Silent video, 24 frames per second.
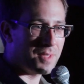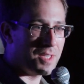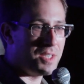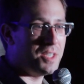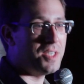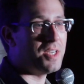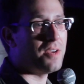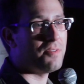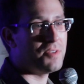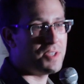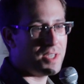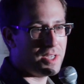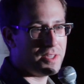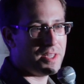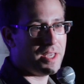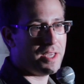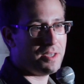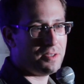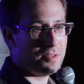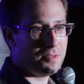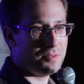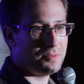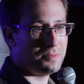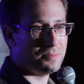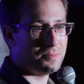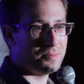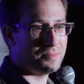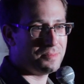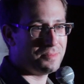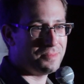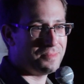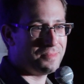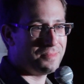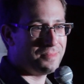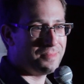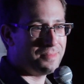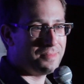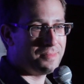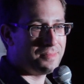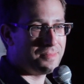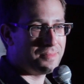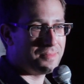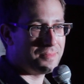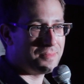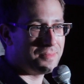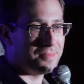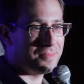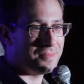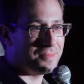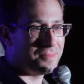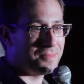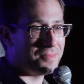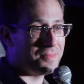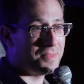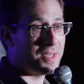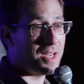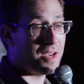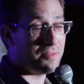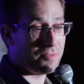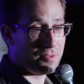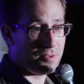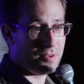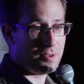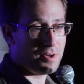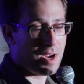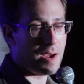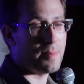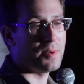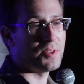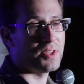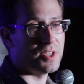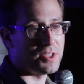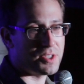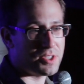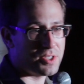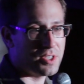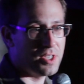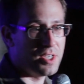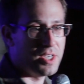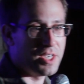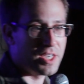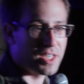You never done that? Never? How about this?